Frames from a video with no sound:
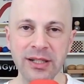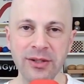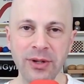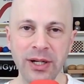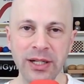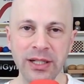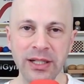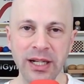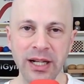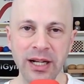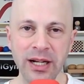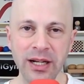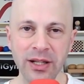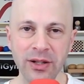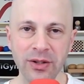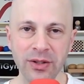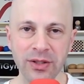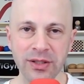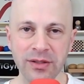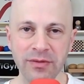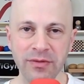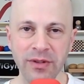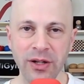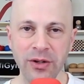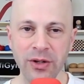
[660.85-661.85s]

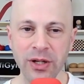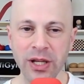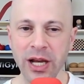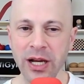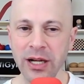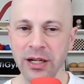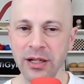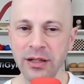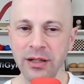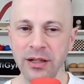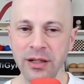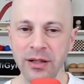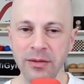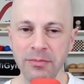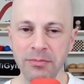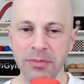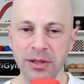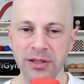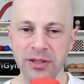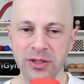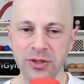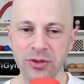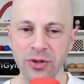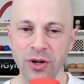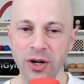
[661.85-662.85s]
Grandelius, very young
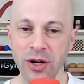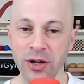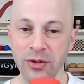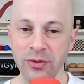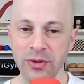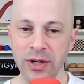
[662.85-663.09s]
but strong